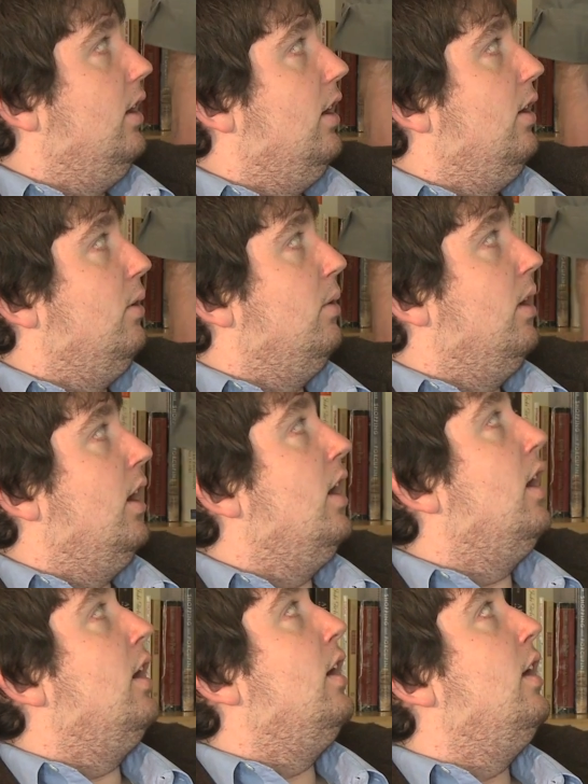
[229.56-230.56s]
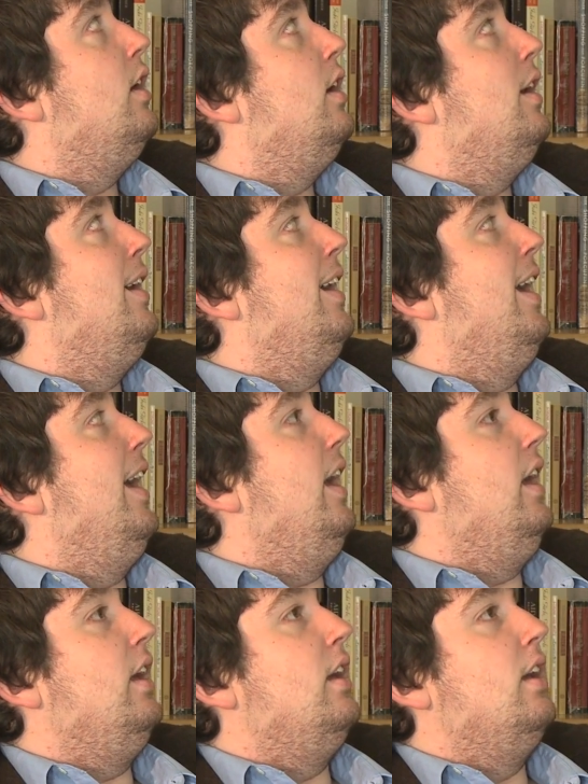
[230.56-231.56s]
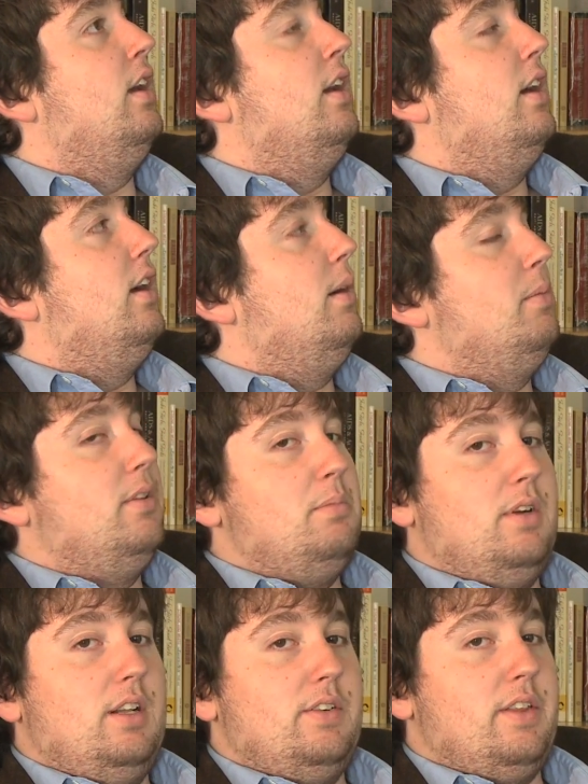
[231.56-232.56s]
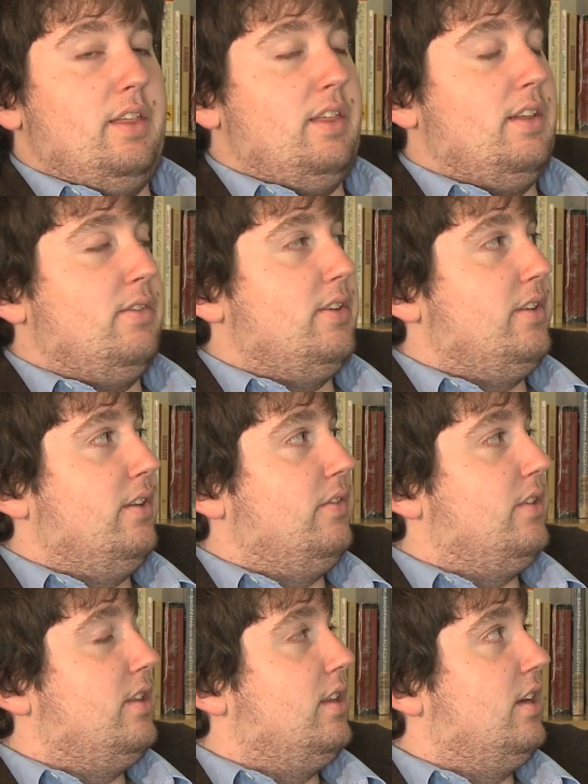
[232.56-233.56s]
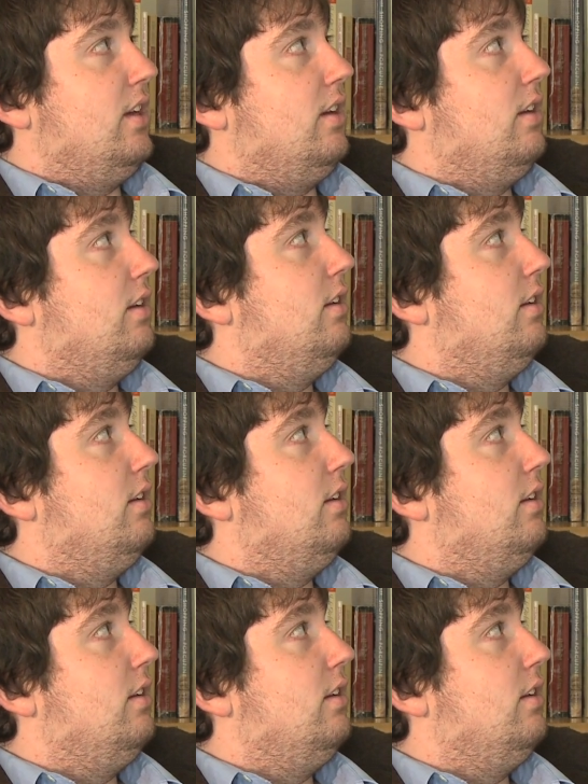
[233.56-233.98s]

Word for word: Oh, uh, hey, I'm in the middle of a, th of, a of a, thing.